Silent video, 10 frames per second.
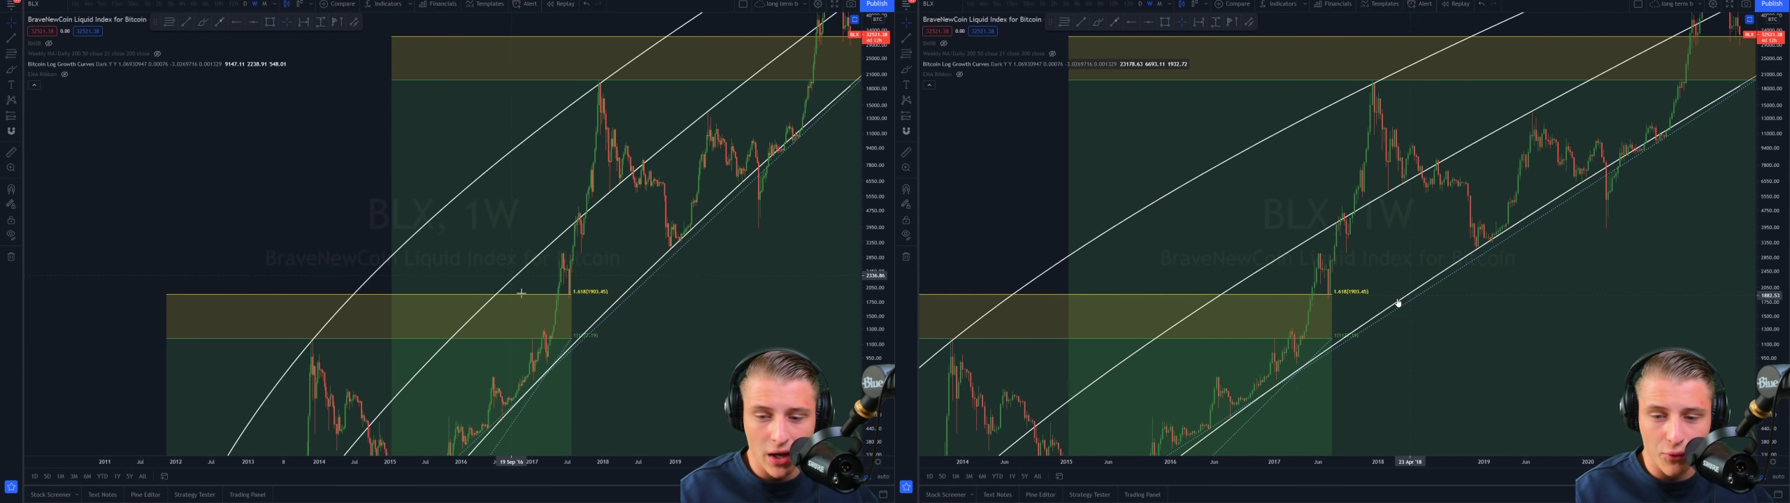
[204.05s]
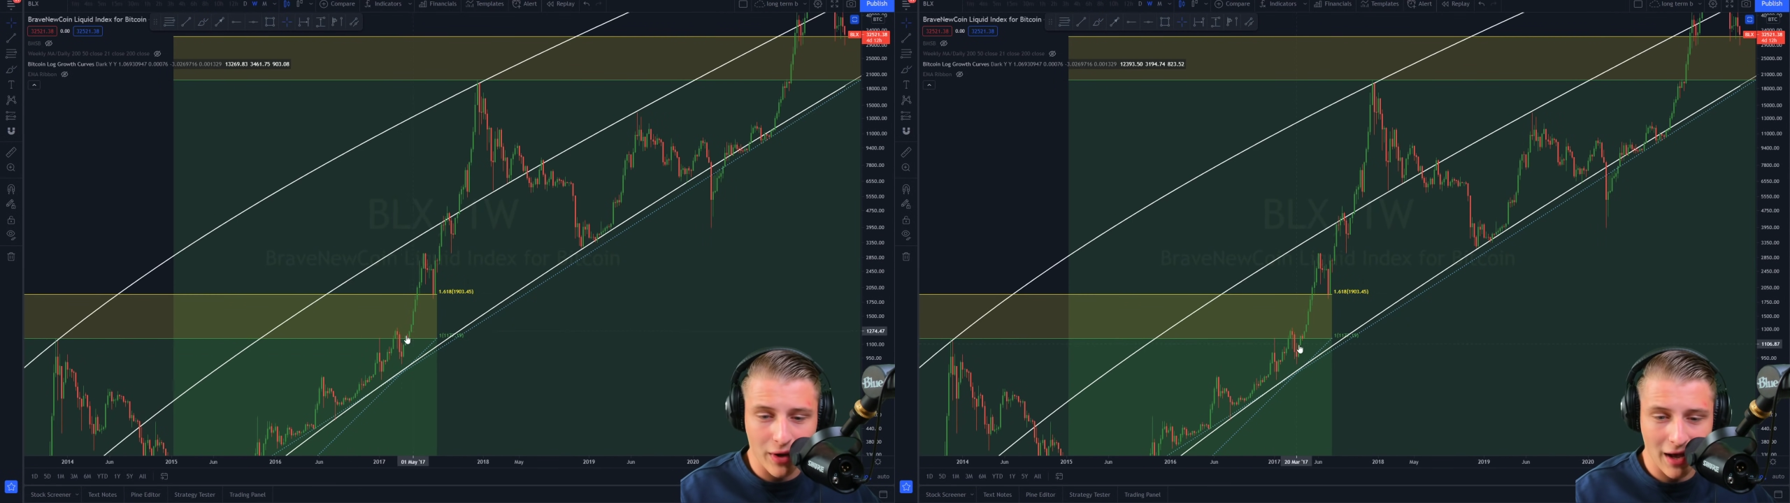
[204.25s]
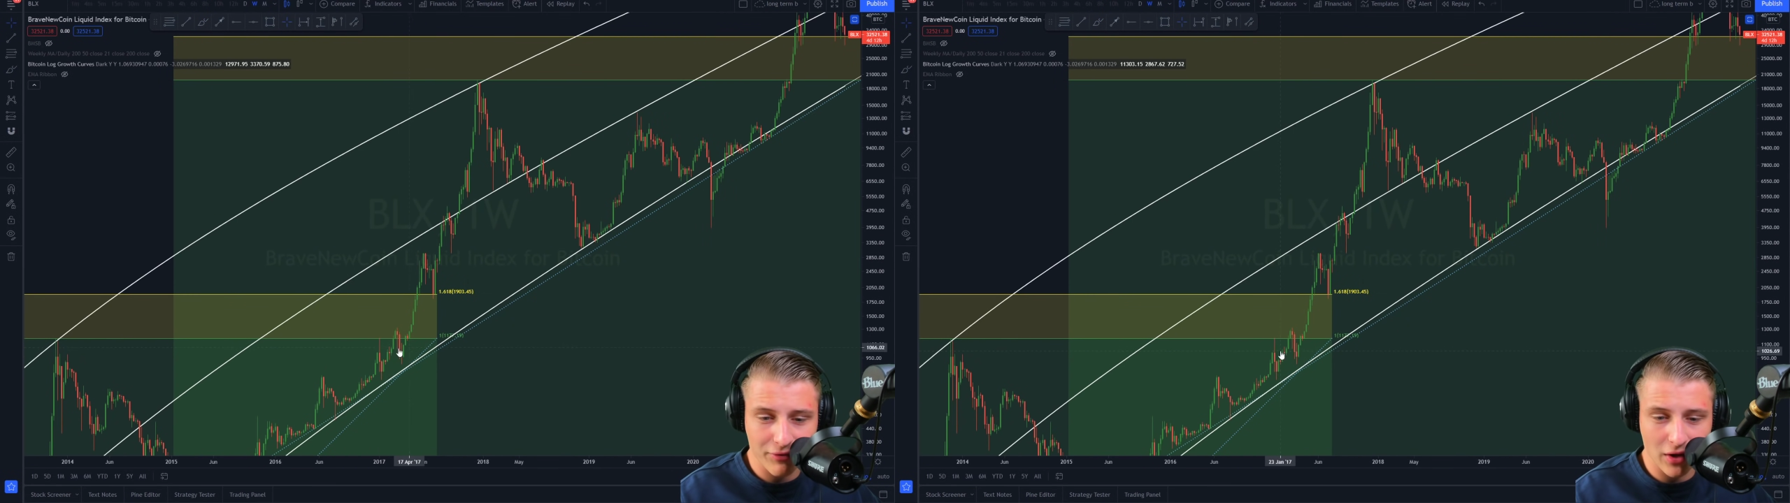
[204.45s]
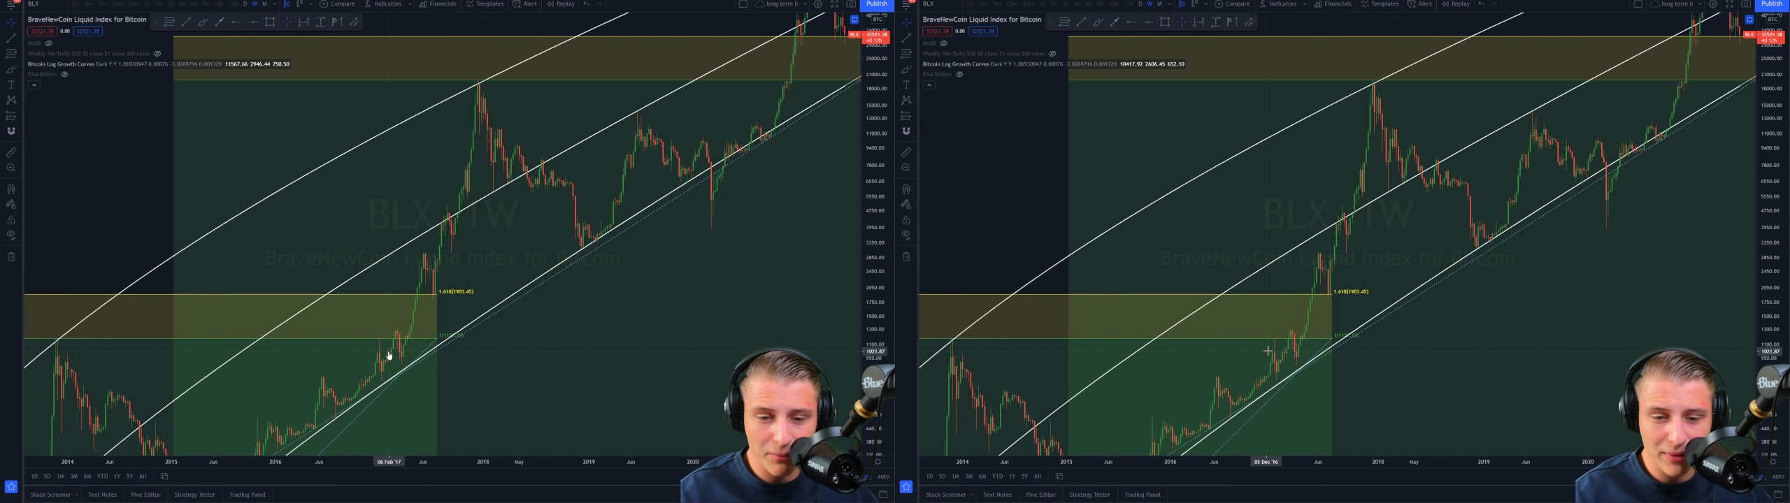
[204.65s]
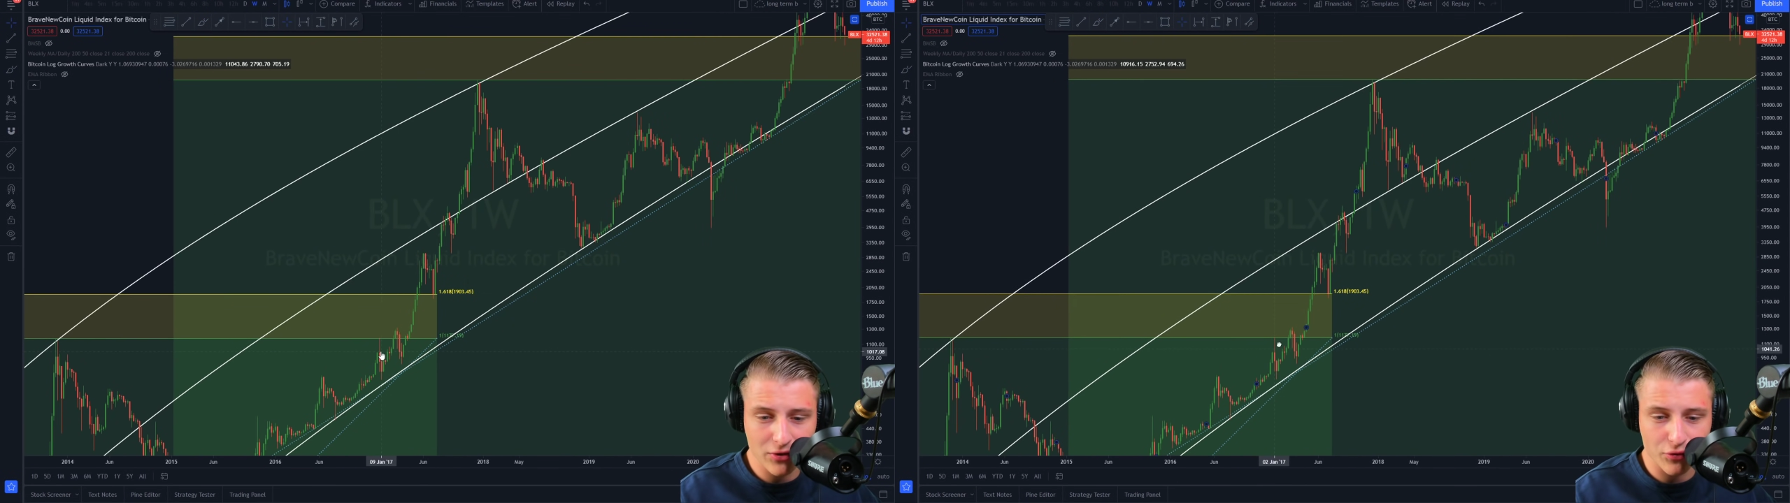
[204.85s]
we have
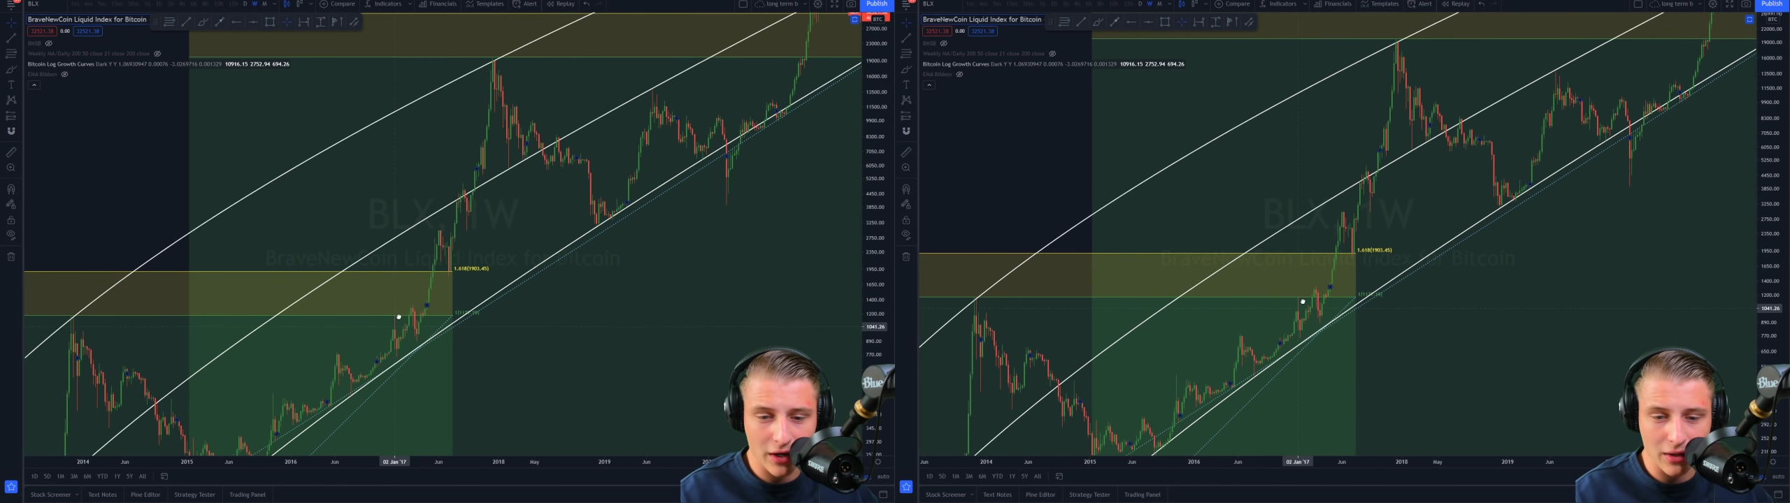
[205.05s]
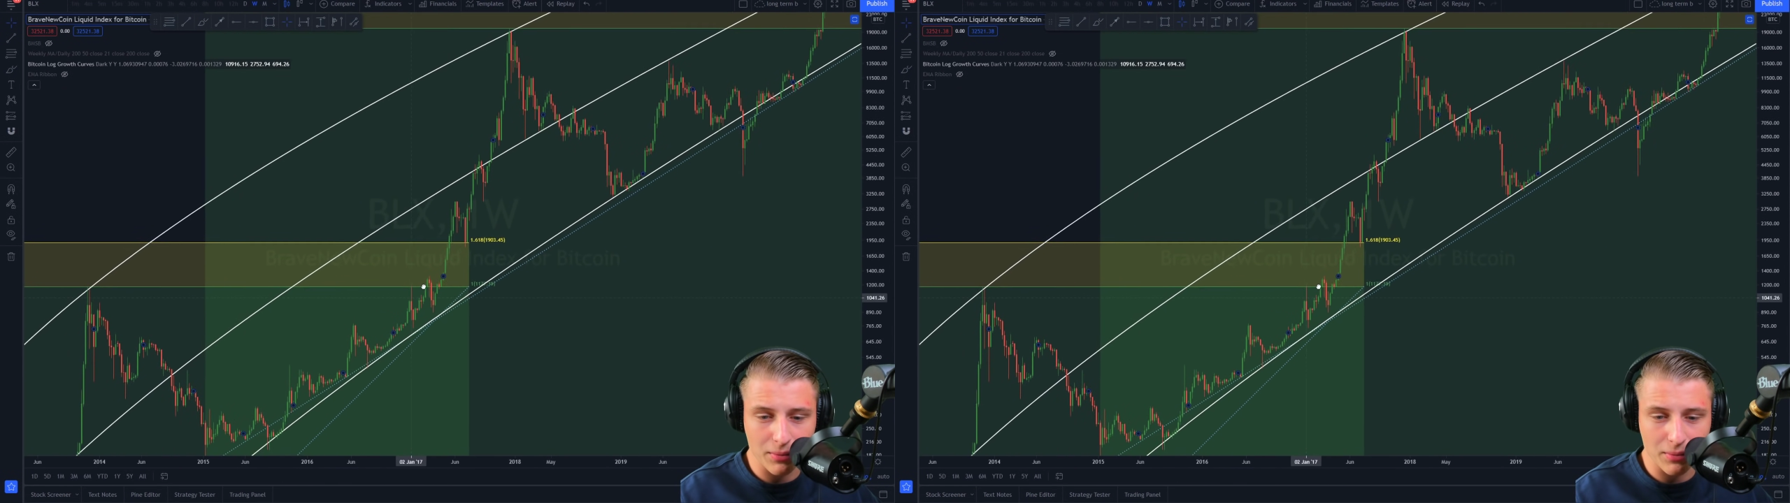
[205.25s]
not been trading